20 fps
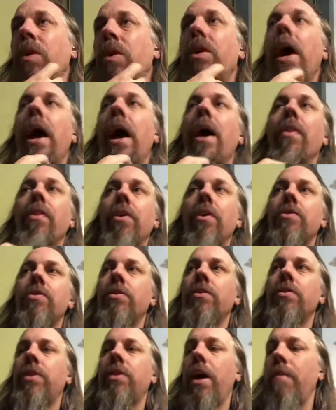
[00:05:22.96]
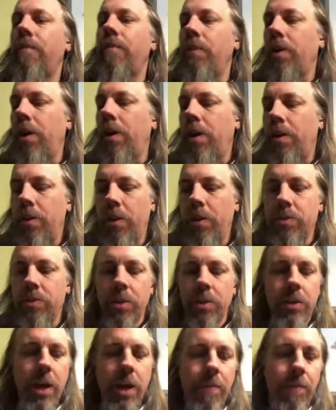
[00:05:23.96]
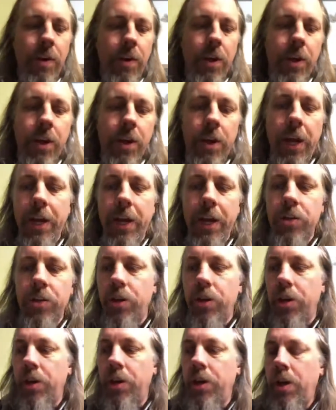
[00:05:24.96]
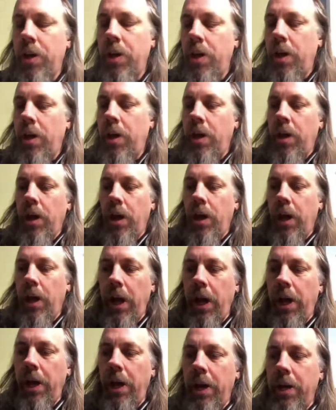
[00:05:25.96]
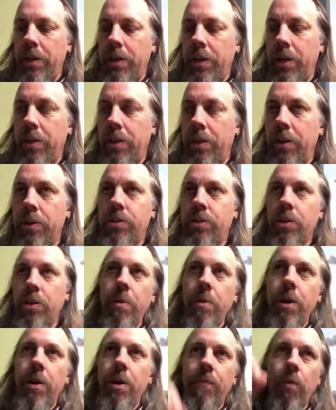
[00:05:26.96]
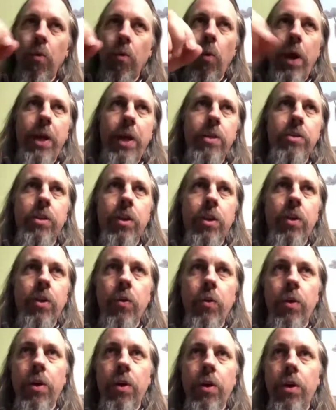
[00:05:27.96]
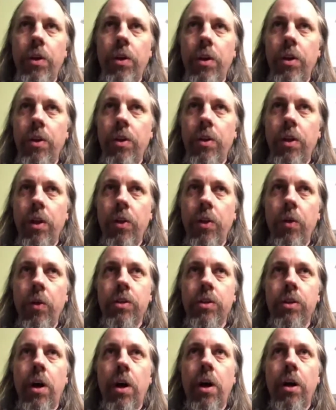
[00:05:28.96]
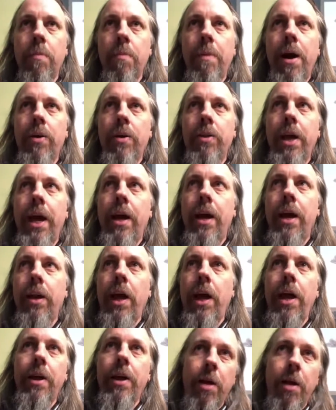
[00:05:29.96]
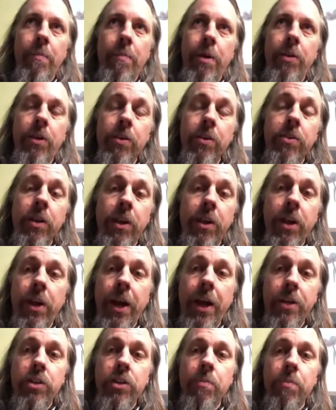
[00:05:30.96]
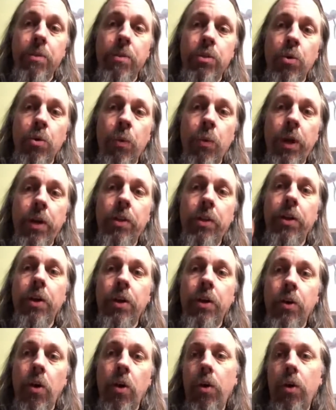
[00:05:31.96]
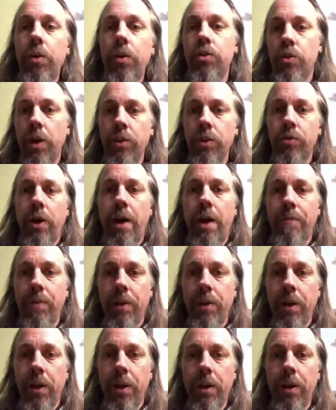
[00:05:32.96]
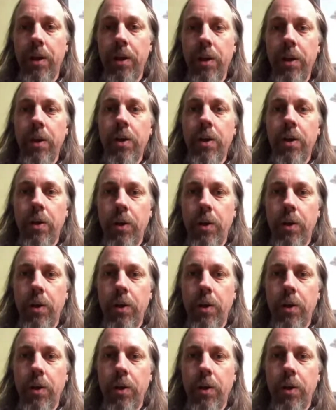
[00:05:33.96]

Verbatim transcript: Yeah, there's a definite there's a definite connection. And there's so many different ways that you can that you can talk about that. Like, I mean, there's a connection between the occult and drug trafficking. Mm-hmm.